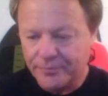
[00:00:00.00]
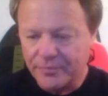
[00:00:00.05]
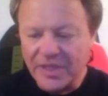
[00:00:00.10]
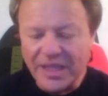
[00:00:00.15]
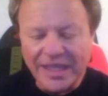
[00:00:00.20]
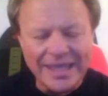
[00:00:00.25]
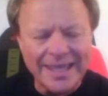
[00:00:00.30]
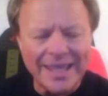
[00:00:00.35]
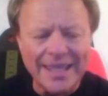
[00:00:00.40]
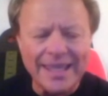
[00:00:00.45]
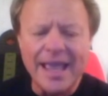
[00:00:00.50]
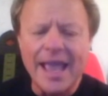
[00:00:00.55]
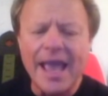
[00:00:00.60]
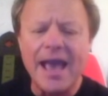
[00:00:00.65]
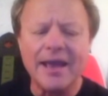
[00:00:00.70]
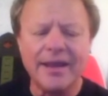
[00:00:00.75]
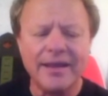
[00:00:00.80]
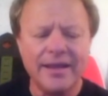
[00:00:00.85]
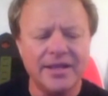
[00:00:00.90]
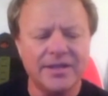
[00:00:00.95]
He
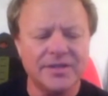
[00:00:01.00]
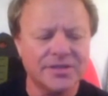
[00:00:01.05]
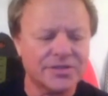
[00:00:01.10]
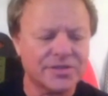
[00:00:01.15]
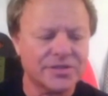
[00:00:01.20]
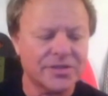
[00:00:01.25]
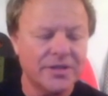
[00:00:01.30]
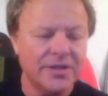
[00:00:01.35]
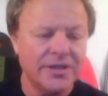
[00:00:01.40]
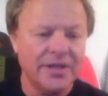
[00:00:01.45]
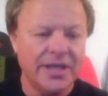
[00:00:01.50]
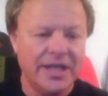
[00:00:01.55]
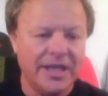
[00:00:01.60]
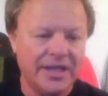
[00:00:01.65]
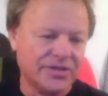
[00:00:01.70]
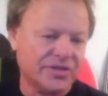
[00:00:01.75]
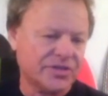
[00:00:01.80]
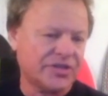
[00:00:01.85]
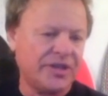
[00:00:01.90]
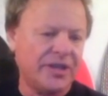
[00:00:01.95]
had his
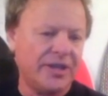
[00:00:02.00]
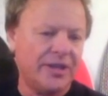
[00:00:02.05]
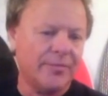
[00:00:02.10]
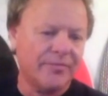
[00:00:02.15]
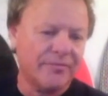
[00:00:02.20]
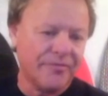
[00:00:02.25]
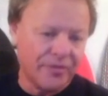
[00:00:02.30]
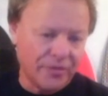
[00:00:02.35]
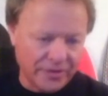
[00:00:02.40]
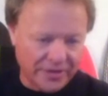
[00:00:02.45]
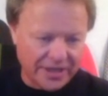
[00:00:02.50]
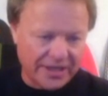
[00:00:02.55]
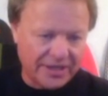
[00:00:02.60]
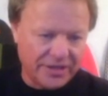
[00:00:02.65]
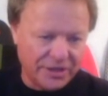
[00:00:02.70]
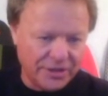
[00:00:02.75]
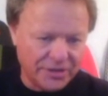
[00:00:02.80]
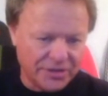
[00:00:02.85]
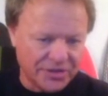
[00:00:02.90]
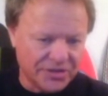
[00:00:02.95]
skim that he
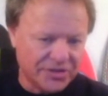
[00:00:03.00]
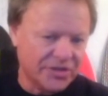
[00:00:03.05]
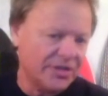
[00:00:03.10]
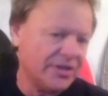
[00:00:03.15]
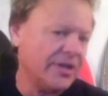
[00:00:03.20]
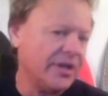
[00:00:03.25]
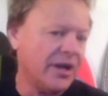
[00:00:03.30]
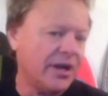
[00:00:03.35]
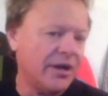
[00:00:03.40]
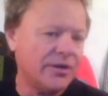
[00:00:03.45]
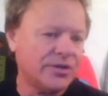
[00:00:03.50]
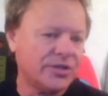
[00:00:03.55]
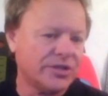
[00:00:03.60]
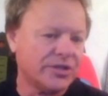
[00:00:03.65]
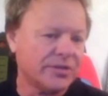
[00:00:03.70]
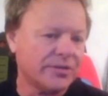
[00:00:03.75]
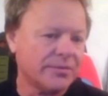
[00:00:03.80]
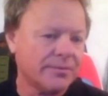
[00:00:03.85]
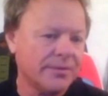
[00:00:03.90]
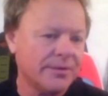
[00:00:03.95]
uses in the
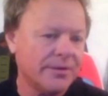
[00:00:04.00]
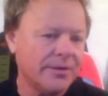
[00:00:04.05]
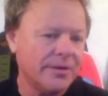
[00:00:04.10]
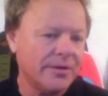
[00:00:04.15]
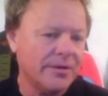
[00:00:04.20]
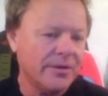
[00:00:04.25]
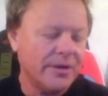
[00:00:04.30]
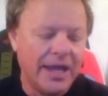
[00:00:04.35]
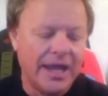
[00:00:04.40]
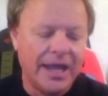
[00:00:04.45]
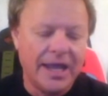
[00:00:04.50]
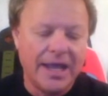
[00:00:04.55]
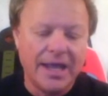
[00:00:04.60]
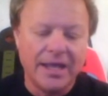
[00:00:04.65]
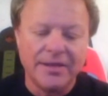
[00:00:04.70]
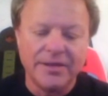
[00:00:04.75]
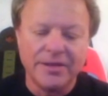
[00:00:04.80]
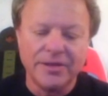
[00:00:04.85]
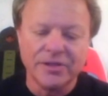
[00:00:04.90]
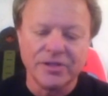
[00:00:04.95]
ocean.
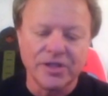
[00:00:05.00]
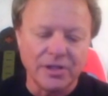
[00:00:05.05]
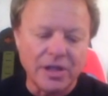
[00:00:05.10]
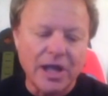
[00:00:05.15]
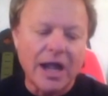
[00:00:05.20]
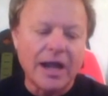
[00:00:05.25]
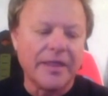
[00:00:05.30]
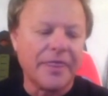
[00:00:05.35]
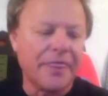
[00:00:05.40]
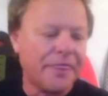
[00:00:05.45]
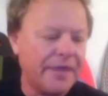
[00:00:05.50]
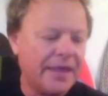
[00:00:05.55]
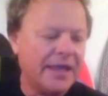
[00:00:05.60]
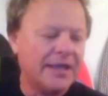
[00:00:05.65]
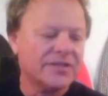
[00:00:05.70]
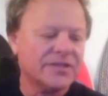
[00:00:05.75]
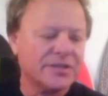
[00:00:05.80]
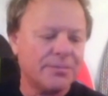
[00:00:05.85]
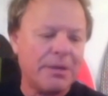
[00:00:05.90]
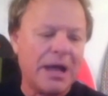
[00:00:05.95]
And there's a lot of
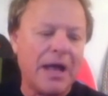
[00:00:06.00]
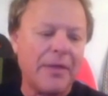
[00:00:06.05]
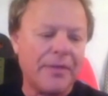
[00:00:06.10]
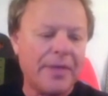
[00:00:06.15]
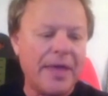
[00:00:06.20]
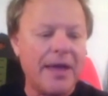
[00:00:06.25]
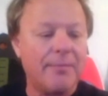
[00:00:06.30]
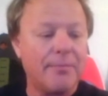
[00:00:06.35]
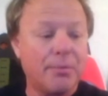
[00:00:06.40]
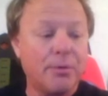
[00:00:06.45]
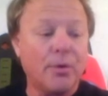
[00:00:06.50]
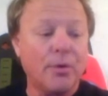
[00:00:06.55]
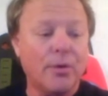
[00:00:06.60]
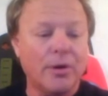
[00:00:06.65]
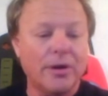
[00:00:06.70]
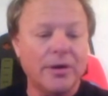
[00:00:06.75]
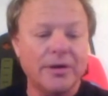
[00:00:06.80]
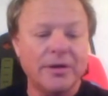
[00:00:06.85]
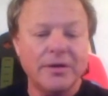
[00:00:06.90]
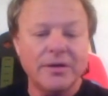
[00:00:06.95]
things about that
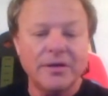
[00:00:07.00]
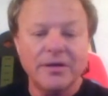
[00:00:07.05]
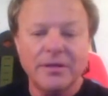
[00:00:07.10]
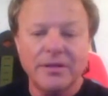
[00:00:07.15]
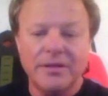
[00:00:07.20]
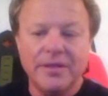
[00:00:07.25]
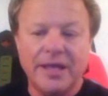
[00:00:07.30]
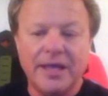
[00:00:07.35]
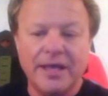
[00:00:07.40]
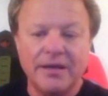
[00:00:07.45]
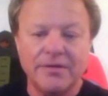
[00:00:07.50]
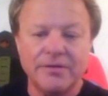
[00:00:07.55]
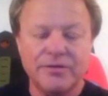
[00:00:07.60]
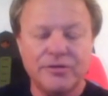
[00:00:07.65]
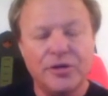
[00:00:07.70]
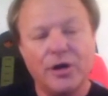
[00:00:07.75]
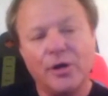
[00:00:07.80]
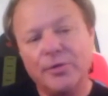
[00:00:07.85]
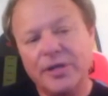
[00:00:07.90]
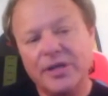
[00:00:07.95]
board that
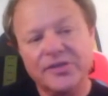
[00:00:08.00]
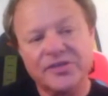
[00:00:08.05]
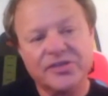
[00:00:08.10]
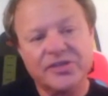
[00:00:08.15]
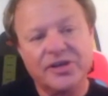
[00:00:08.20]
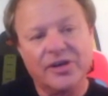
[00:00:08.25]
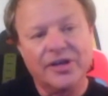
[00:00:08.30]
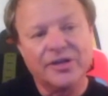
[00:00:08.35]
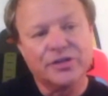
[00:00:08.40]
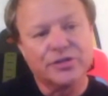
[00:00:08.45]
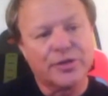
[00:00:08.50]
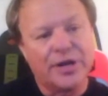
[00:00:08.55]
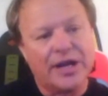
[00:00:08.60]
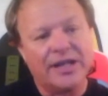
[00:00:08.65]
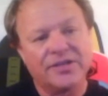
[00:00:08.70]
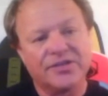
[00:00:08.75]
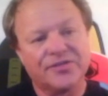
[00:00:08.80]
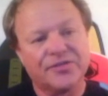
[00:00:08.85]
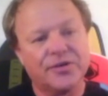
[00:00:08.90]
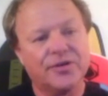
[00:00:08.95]
don't necessarily
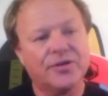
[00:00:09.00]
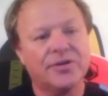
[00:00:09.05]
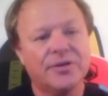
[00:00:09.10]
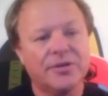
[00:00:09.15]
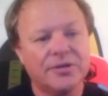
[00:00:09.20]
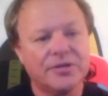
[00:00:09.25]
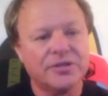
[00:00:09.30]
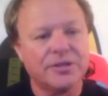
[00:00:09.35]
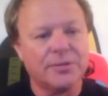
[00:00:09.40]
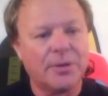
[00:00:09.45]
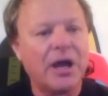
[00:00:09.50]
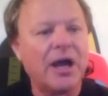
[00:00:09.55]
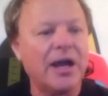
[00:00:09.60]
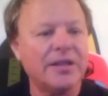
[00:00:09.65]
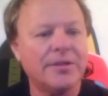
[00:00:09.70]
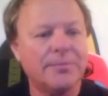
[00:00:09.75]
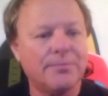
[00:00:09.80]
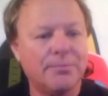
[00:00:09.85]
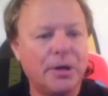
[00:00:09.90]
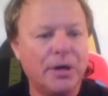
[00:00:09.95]
transfer to
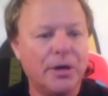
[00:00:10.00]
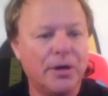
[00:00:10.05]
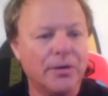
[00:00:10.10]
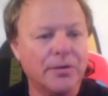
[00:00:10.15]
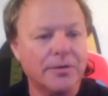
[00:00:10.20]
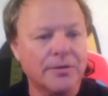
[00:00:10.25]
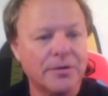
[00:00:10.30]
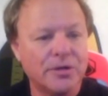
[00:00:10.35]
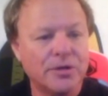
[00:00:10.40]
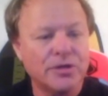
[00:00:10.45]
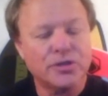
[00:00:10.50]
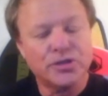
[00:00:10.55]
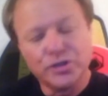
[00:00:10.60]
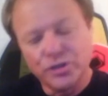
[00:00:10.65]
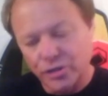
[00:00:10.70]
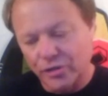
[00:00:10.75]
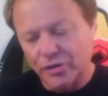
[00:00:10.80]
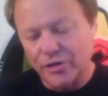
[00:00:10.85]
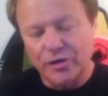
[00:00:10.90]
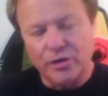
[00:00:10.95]
behind the boat.
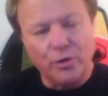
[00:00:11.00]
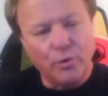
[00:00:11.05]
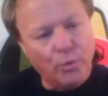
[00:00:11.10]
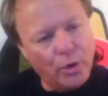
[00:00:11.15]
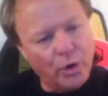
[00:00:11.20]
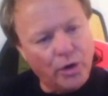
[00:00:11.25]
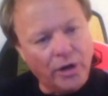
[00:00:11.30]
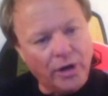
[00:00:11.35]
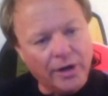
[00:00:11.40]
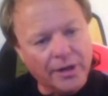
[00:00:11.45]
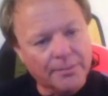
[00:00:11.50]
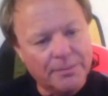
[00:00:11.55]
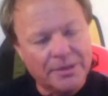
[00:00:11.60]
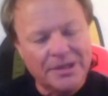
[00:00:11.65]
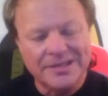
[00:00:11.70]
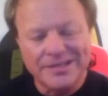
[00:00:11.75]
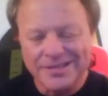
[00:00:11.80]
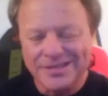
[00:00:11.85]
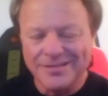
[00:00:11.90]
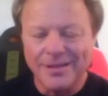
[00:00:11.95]
Sure, it'll work, but
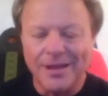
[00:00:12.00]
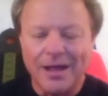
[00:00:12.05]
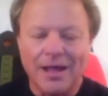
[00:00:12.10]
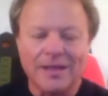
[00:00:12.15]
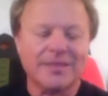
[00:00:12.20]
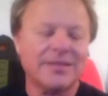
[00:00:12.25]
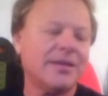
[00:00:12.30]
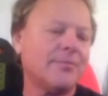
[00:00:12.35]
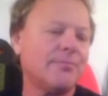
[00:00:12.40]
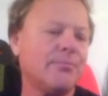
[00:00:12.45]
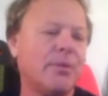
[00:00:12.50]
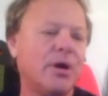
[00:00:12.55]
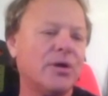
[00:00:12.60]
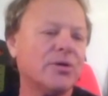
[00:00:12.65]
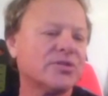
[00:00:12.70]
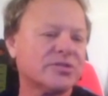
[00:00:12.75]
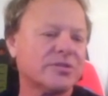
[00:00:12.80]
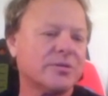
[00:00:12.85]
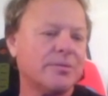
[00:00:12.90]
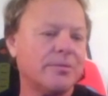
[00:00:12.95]
it's not the
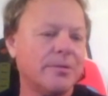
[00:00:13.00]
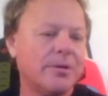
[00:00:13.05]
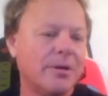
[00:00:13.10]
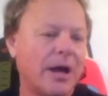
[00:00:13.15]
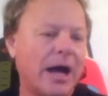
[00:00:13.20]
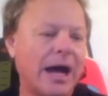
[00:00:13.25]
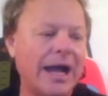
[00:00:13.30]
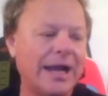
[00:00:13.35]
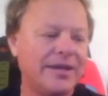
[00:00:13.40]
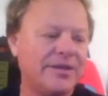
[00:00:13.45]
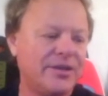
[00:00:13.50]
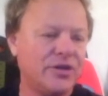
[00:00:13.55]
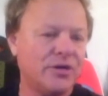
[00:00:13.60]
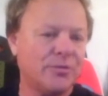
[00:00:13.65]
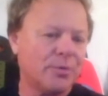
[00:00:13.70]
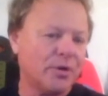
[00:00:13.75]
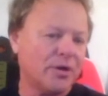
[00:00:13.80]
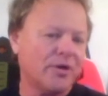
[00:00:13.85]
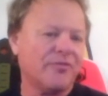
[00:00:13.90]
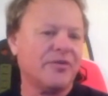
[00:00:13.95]
most ideal
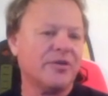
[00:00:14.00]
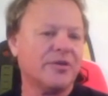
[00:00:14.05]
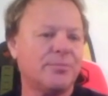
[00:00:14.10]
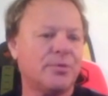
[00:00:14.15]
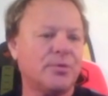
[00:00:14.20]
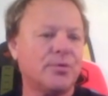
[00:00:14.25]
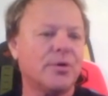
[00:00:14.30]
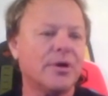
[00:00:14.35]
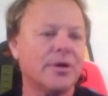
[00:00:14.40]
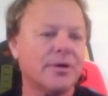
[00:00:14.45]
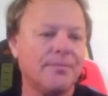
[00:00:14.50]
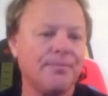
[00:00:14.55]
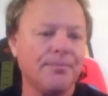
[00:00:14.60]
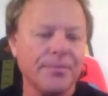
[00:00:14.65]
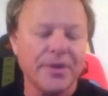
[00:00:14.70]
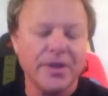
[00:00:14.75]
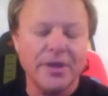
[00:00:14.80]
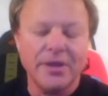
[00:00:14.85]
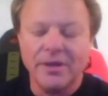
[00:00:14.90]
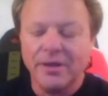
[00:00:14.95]
perfect board.
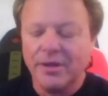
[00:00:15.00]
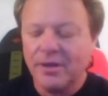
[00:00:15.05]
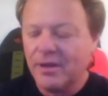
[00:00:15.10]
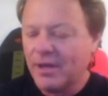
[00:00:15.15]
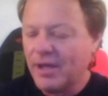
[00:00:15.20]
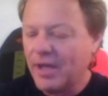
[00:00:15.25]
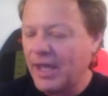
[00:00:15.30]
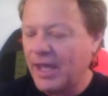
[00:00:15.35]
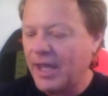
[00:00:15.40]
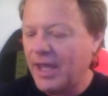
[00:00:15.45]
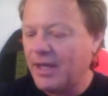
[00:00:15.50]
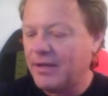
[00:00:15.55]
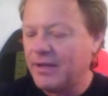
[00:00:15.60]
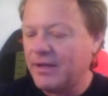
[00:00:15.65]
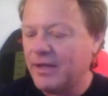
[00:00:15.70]
And